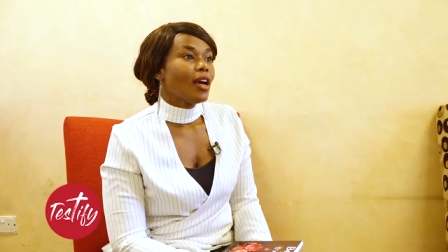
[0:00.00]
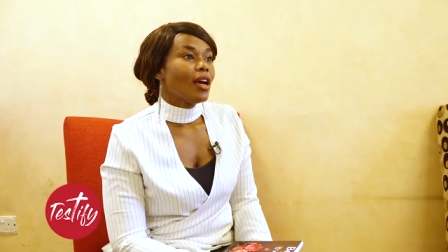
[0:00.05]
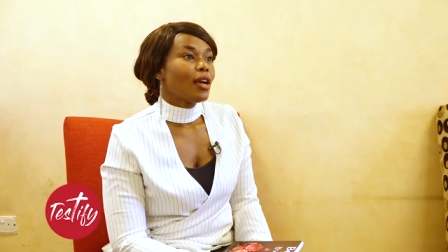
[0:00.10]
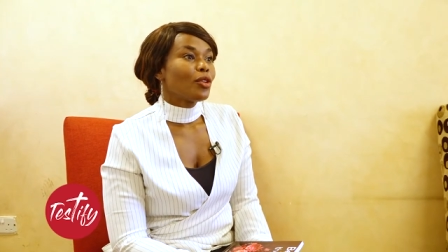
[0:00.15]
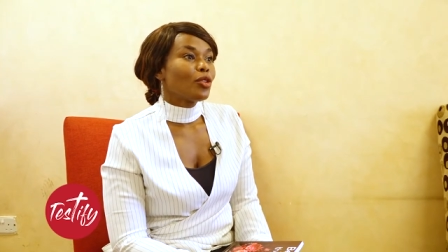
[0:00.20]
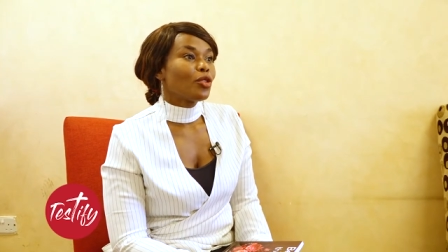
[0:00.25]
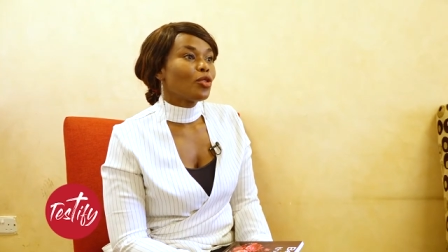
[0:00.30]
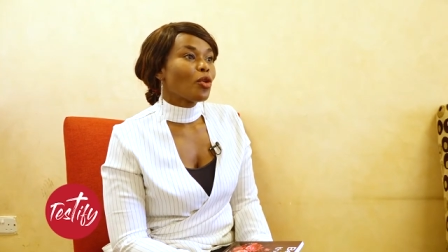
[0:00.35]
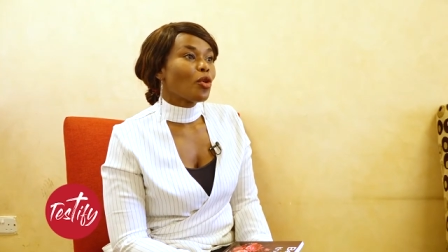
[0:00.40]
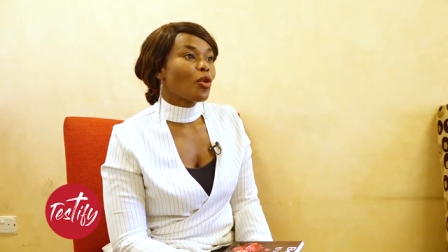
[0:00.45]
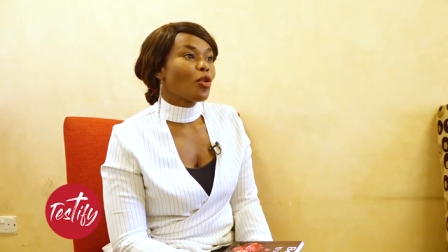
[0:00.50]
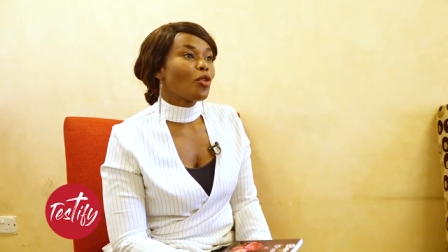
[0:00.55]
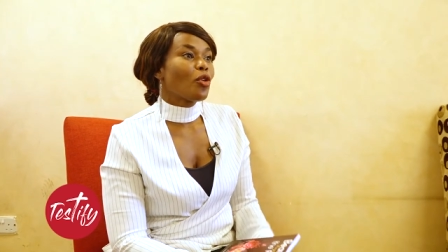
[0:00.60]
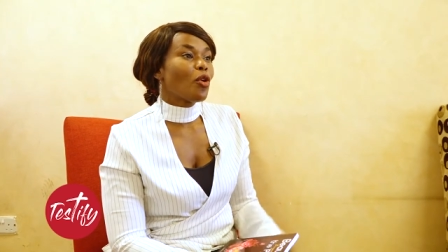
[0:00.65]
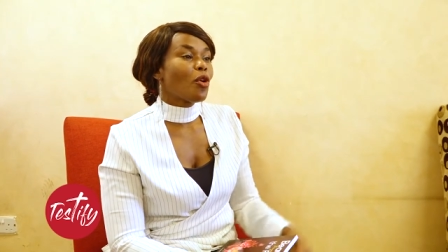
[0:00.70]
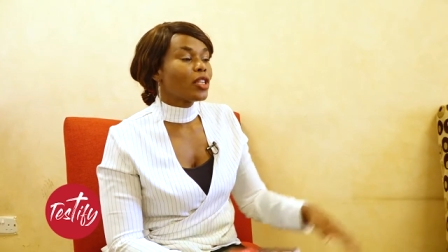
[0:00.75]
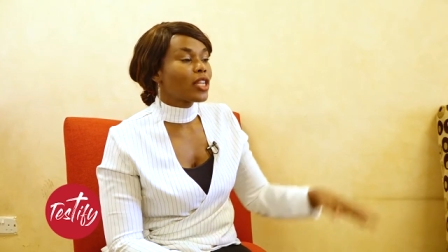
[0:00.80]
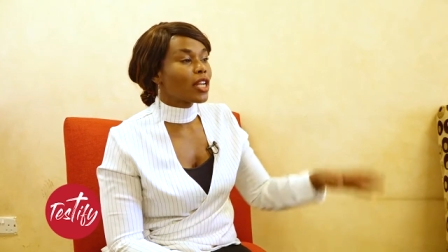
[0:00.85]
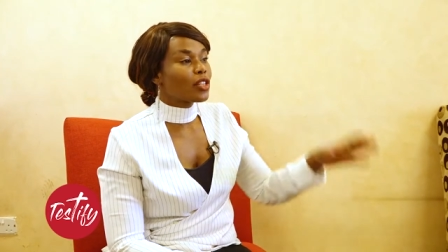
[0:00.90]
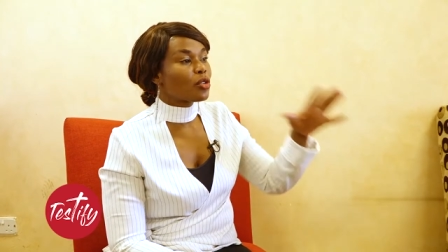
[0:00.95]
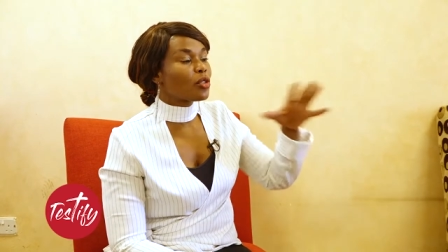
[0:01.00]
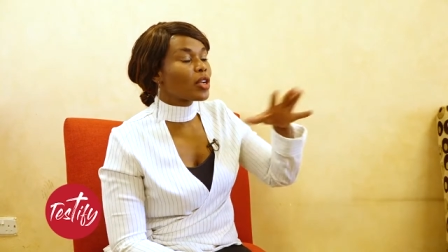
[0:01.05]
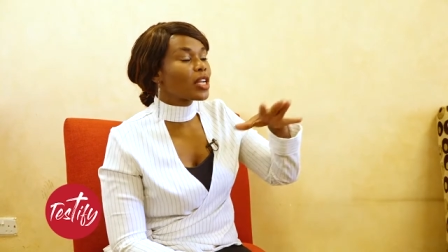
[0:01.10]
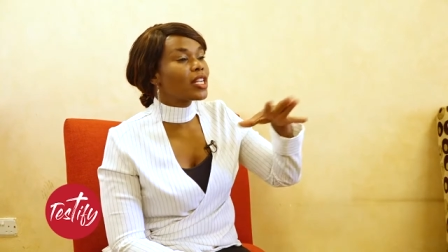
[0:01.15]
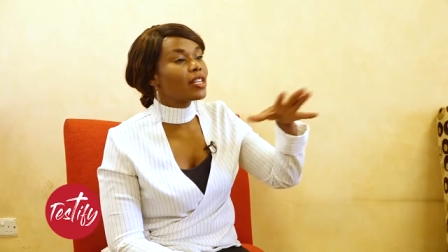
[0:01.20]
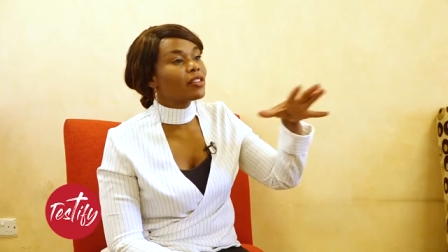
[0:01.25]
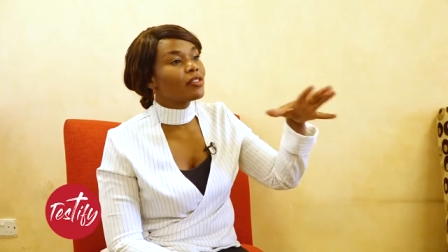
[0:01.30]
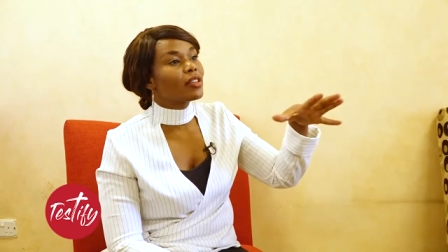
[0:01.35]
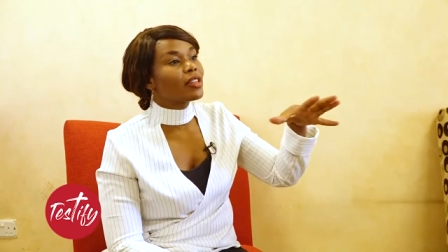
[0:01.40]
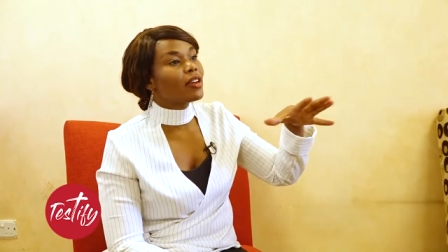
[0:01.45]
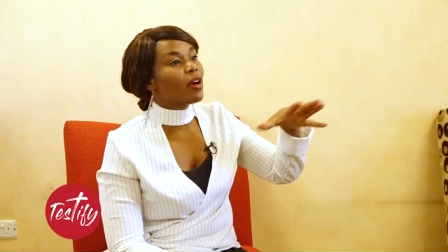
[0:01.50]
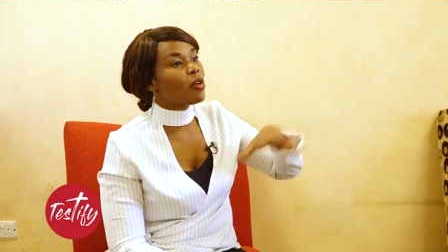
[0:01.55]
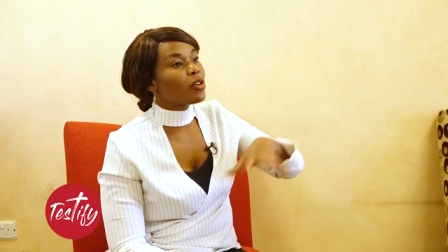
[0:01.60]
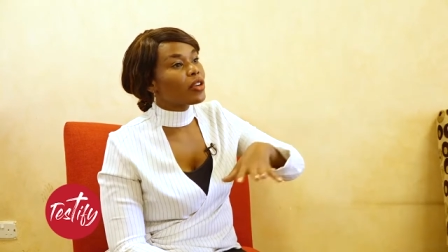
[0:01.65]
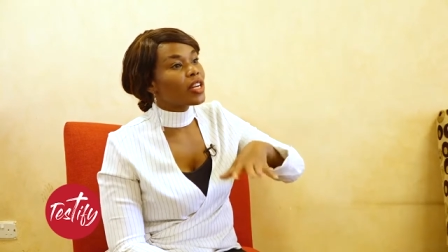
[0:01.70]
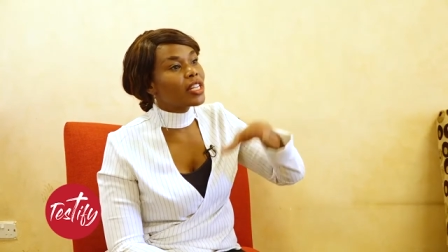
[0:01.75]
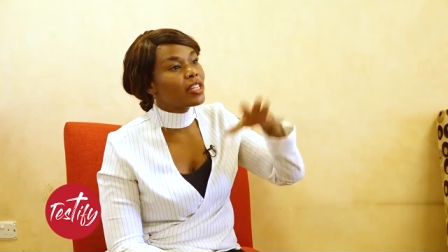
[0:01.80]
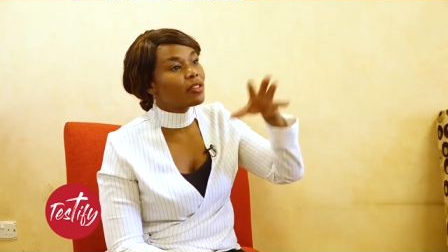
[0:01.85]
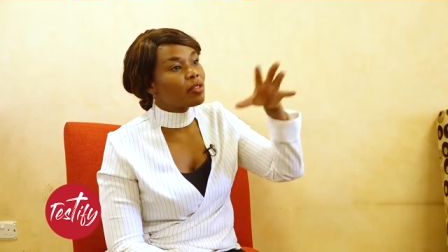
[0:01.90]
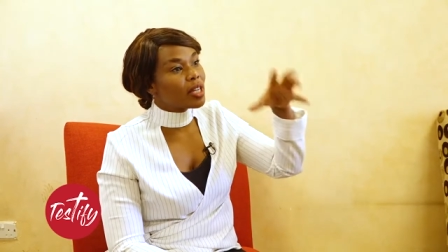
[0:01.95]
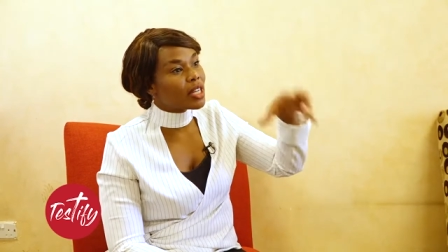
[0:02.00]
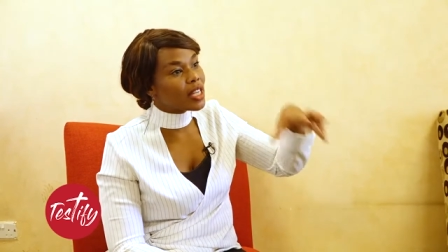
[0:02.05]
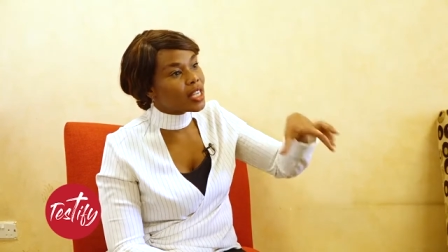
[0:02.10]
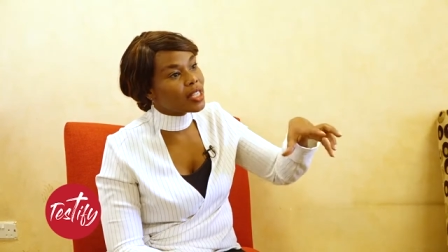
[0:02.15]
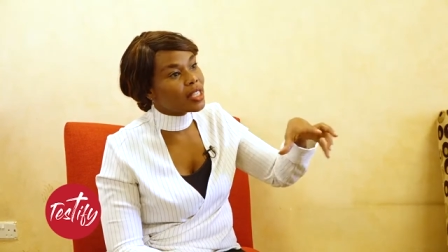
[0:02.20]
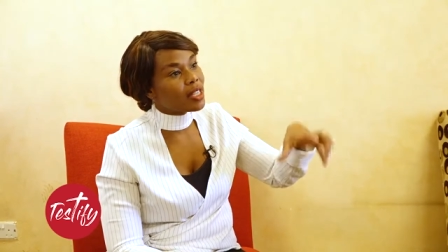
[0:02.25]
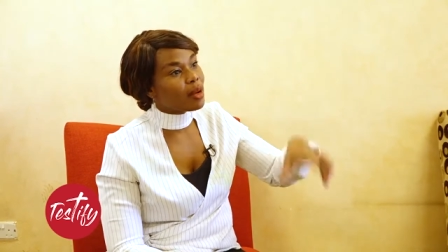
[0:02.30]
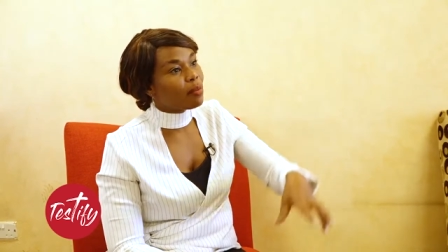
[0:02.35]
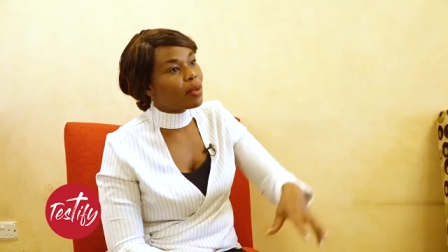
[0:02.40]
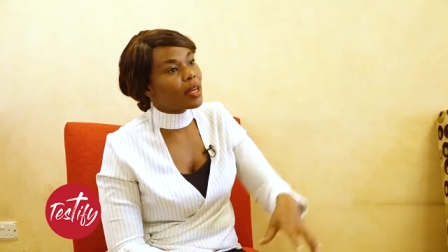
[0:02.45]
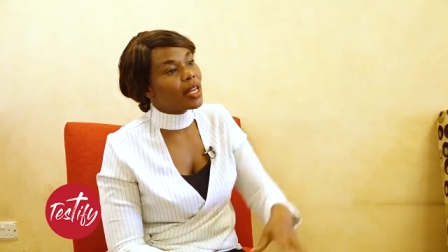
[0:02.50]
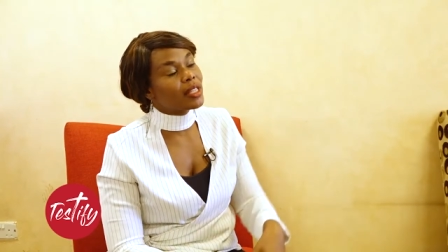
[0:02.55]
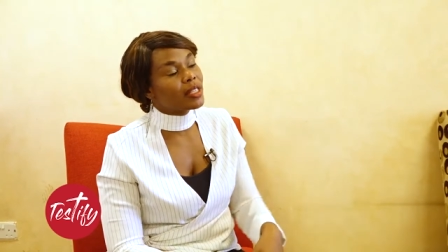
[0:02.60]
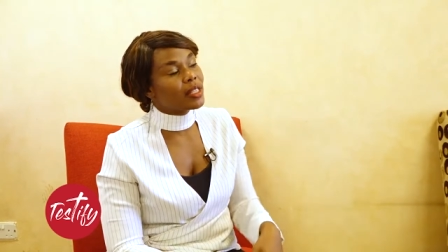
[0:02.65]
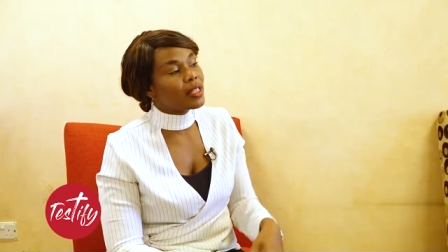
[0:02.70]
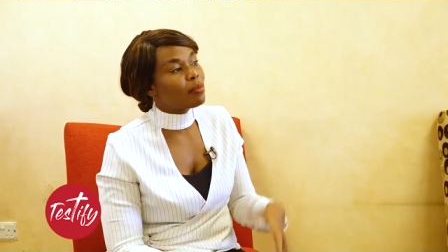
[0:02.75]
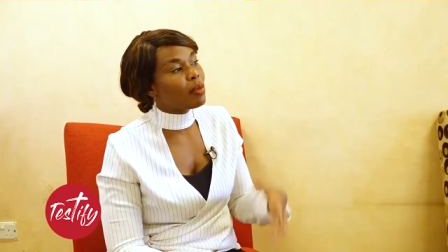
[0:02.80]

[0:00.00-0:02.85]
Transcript: You know, God has already released the blessing,